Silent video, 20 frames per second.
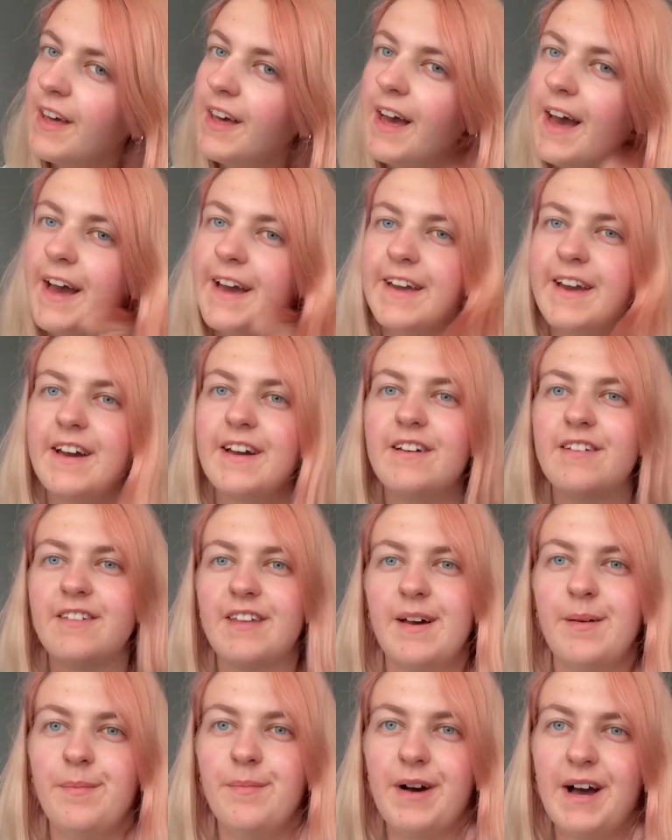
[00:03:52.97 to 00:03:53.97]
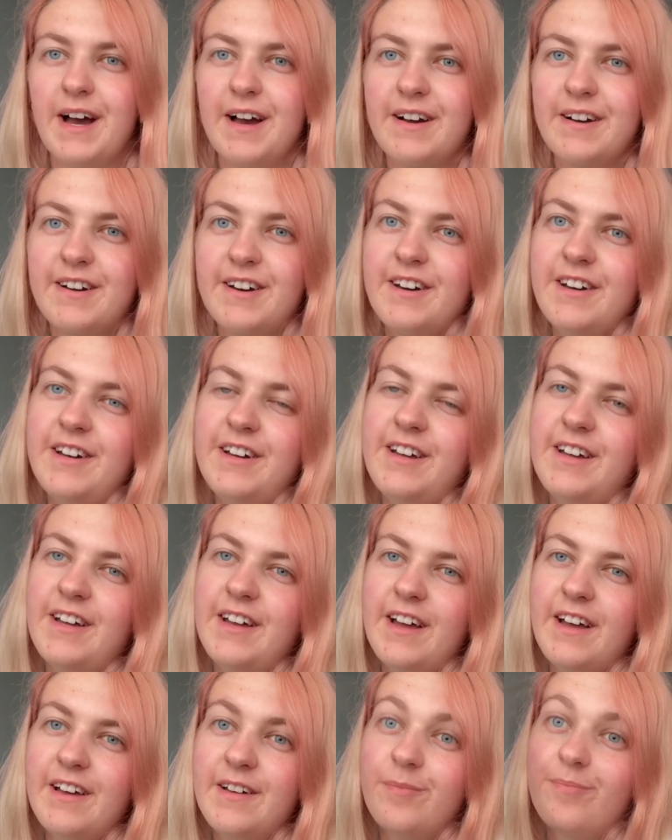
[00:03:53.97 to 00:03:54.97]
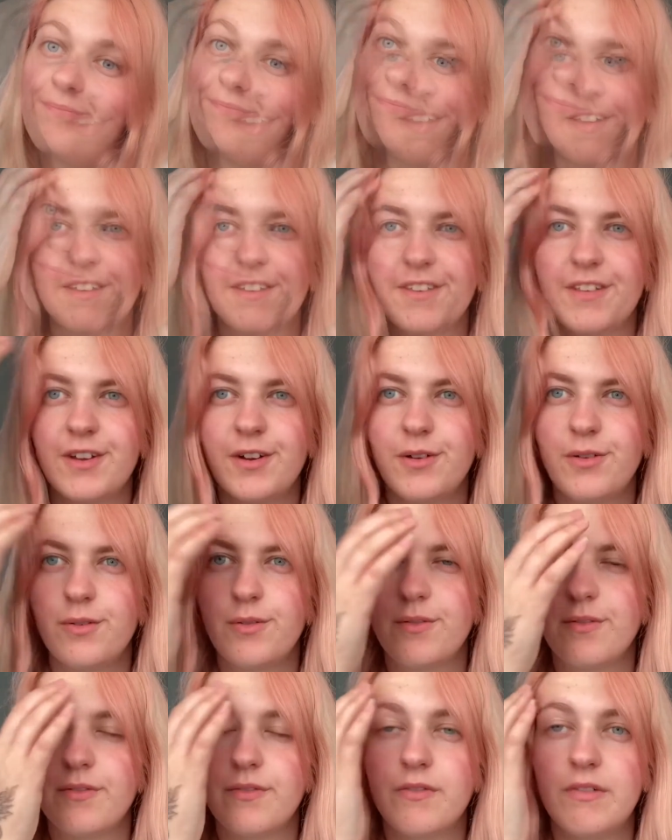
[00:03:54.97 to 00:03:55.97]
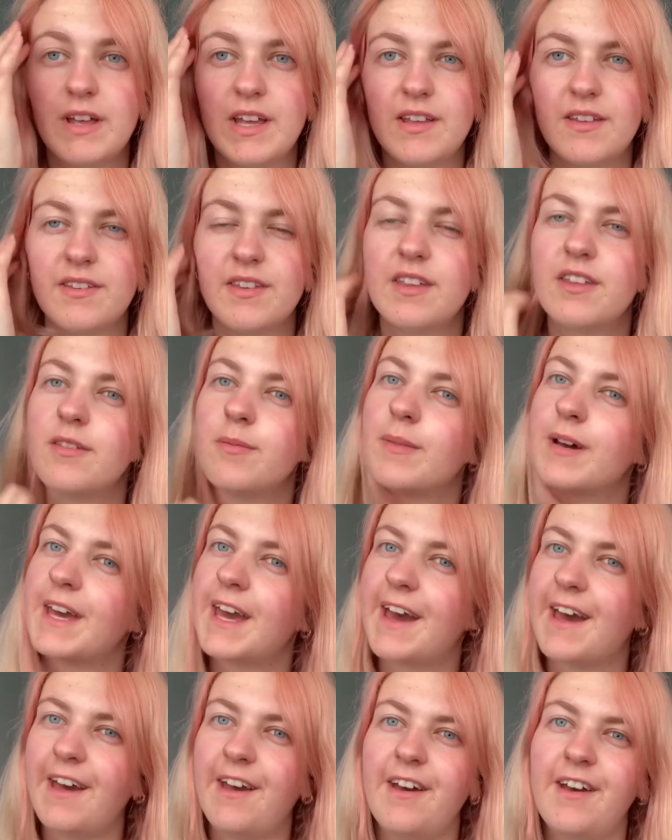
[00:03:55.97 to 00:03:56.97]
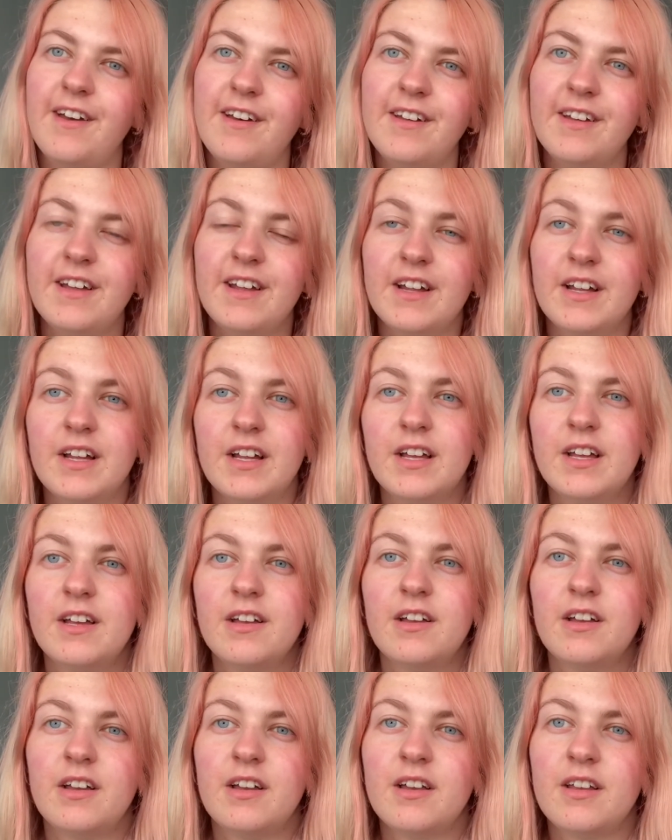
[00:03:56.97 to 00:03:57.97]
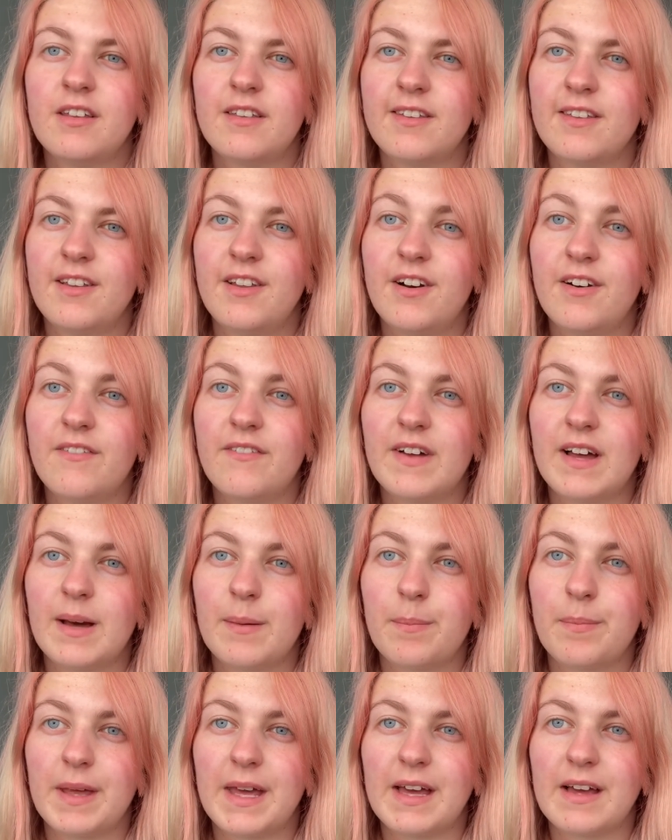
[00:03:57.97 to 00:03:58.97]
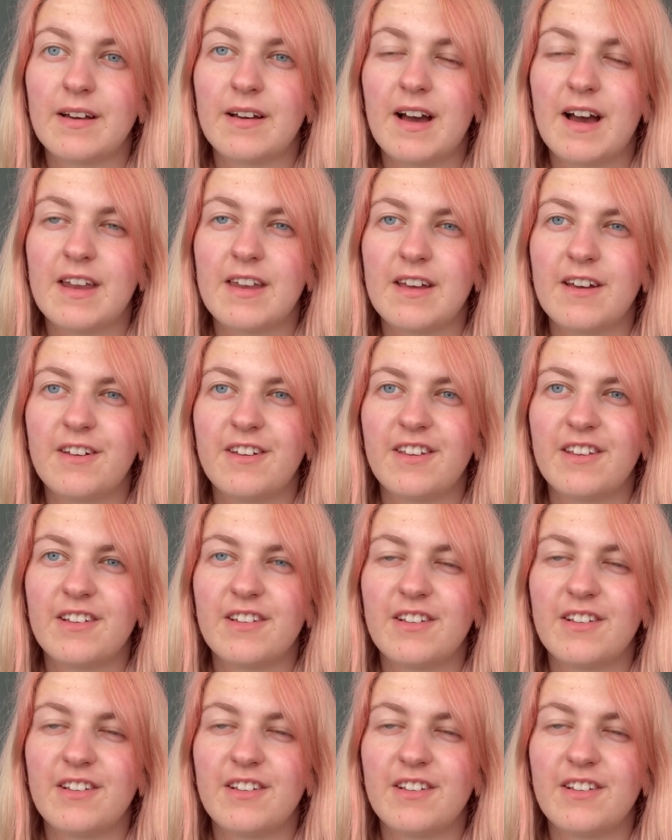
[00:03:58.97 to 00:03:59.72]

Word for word: Hi guys, I'm back. So this is my hair. It's not that pink and it looks